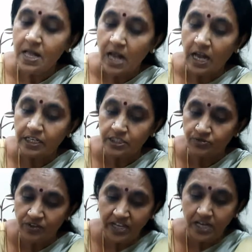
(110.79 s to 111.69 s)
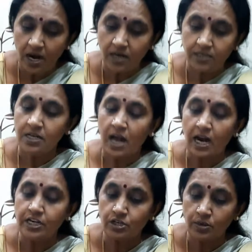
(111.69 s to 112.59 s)
and it is very hot
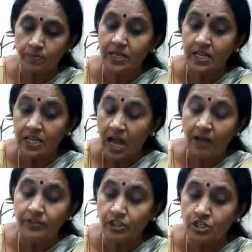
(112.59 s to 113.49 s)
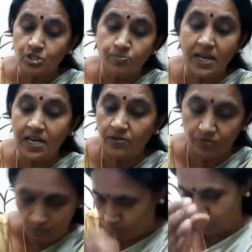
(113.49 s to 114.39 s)
and it will be having the smell
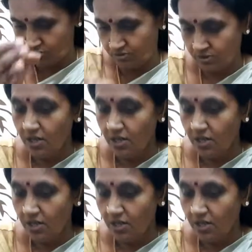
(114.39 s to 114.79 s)
of rose.